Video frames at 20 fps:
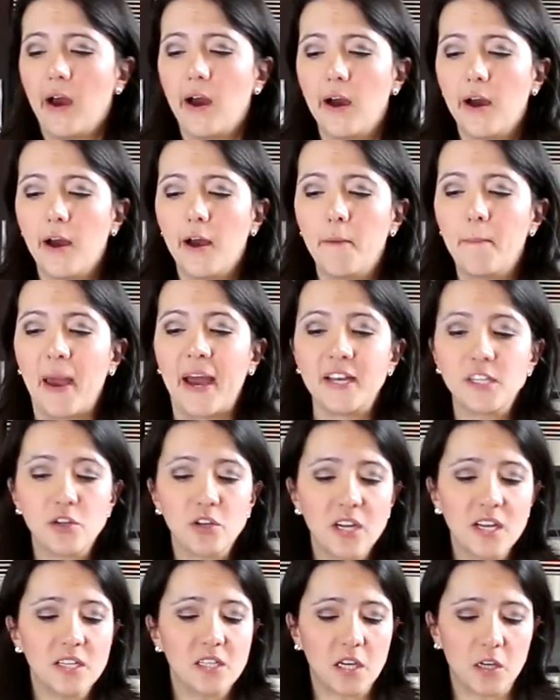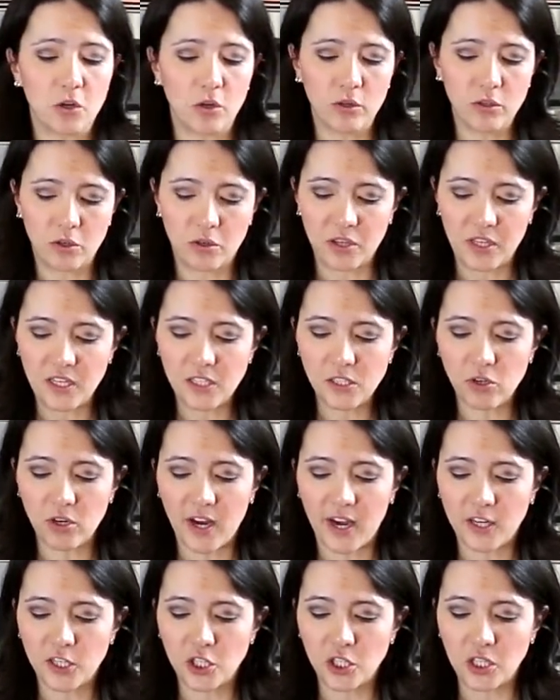As your kids get older, these are
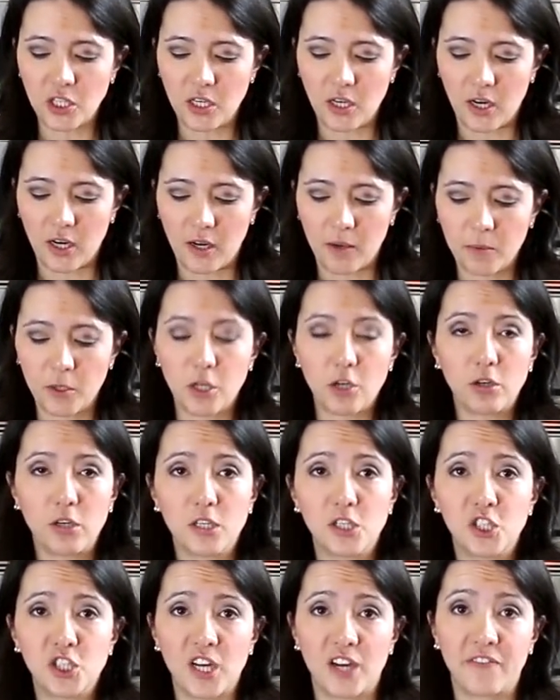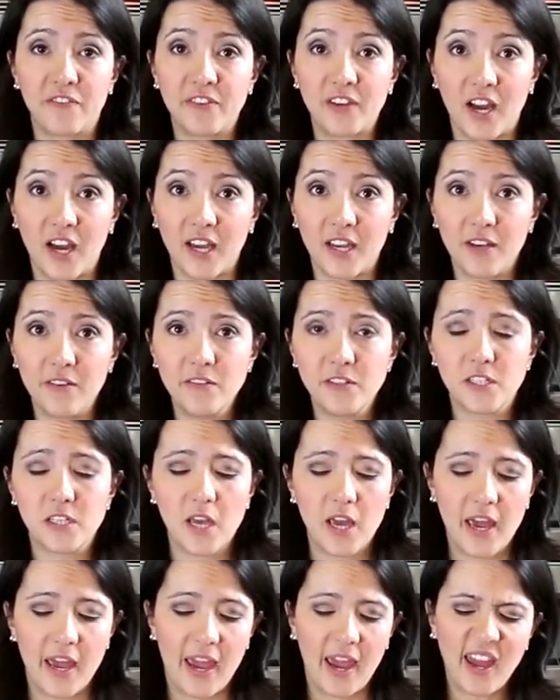actually Curious Chef knives,
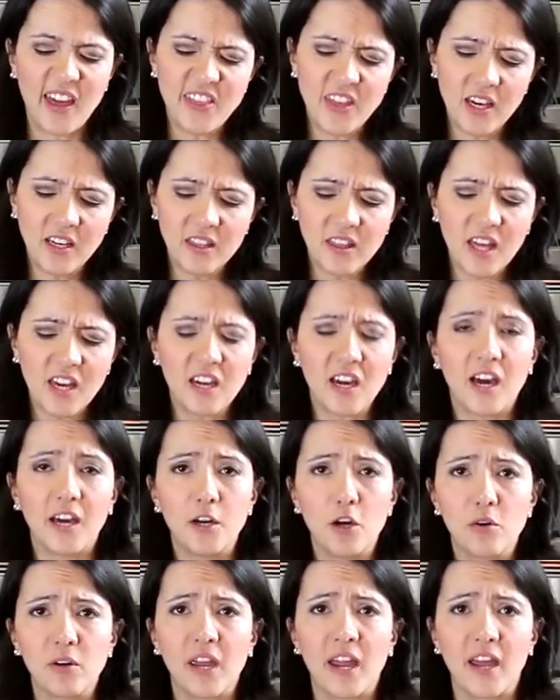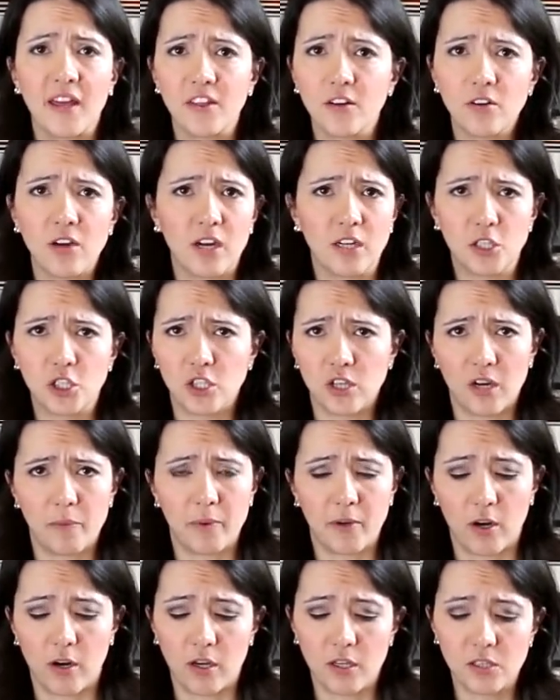and they cut okay. They're not sharp
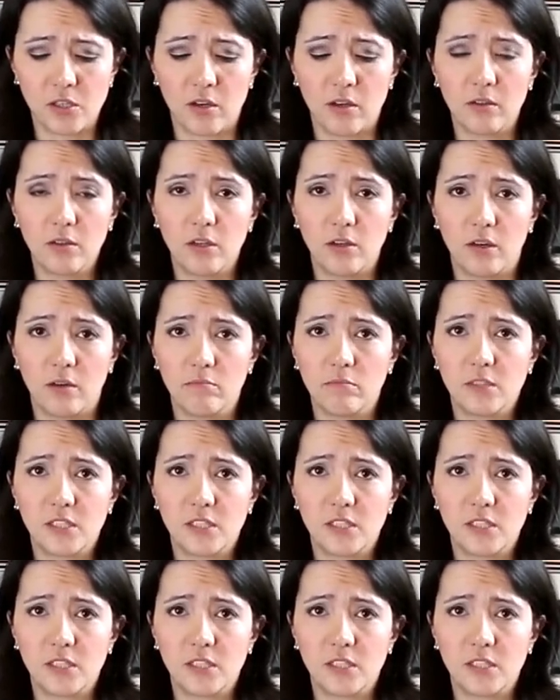at all, so you know, I'm